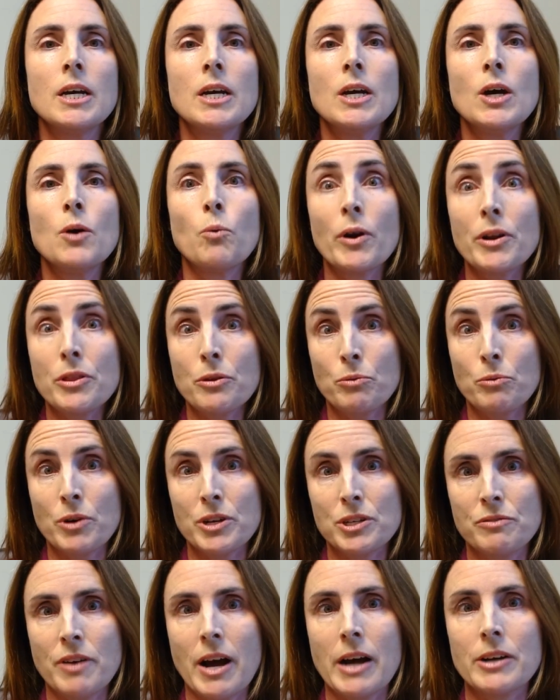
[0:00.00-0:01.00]
What are the
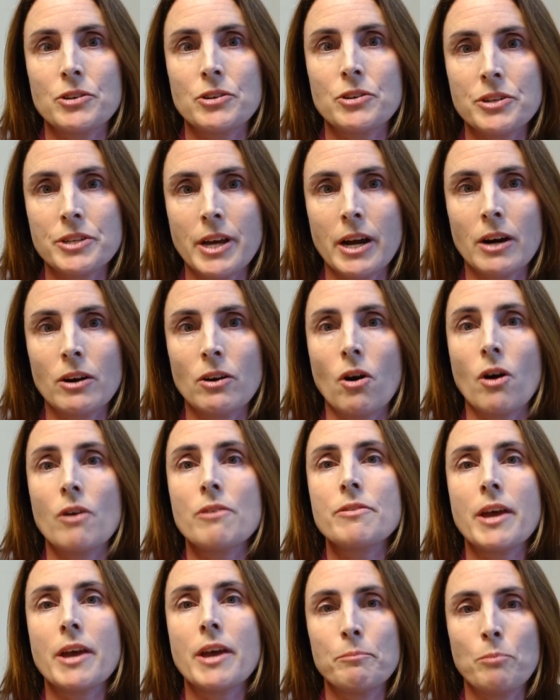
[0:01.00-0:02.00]
risk factors there? Are
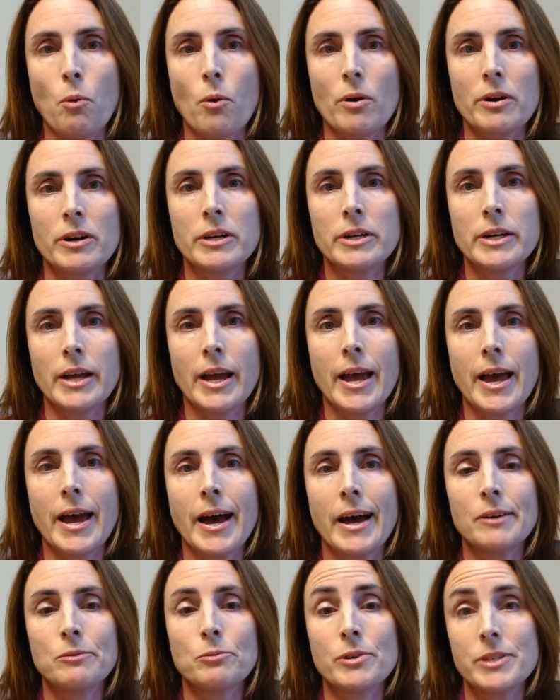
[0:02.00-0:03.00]
they important?
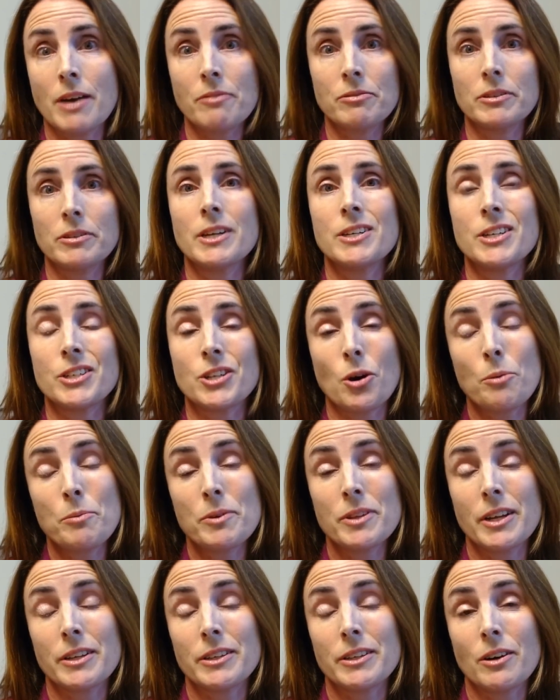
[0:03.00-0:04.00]
And we're definitely
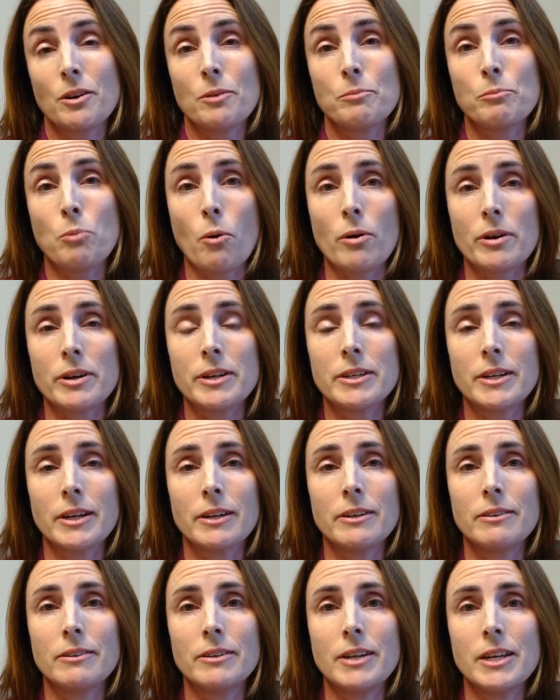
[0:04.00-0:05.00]
determined that they're important
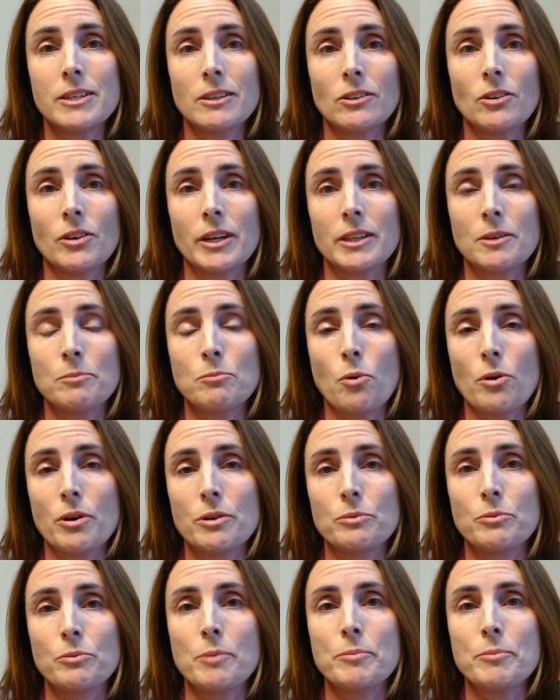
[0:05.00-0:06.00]
and need to look at them more
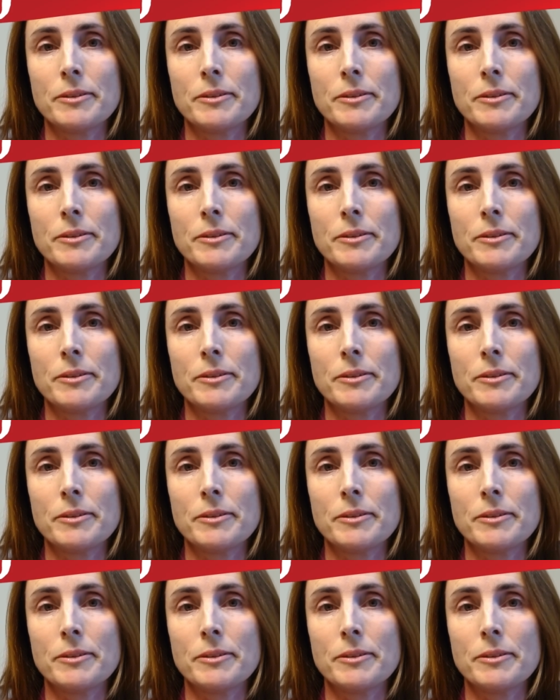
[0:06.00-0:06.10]
in women.